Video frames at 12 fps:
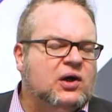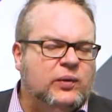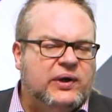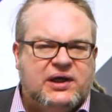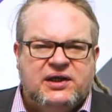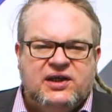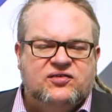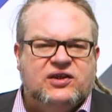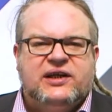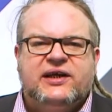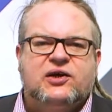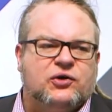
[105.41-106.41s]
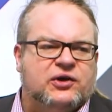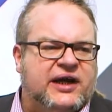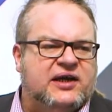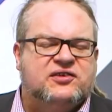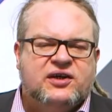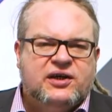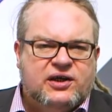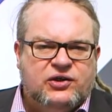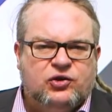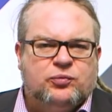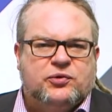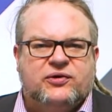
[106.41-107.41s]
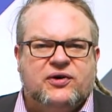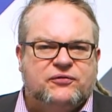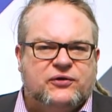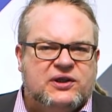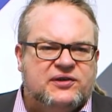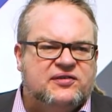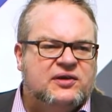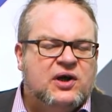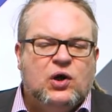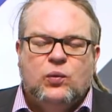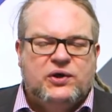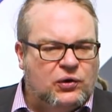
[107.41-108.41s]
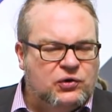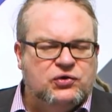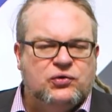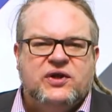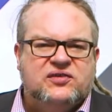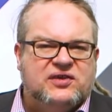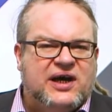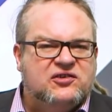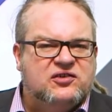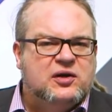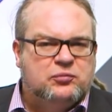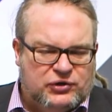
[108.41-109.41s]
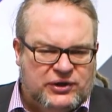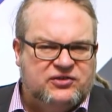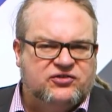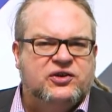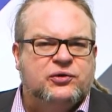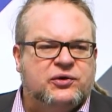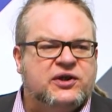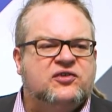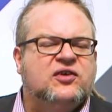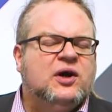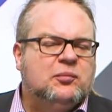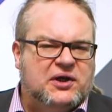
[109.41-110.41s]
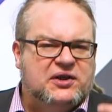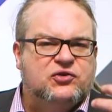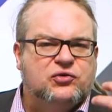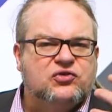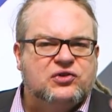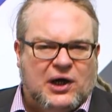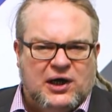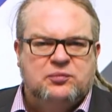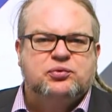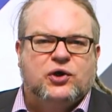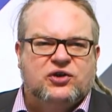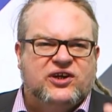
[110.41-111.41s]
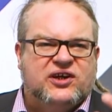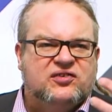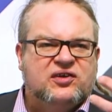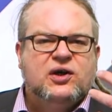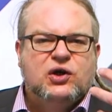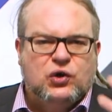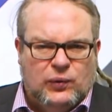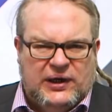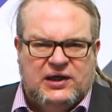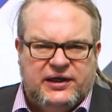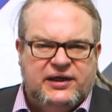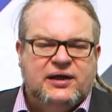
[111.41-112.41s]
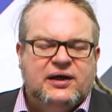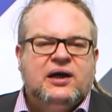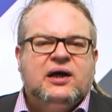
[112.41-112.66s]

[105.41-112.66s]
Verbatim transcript: We can easily connect new peripherals. We don't do this as production units, but to start projects quickly.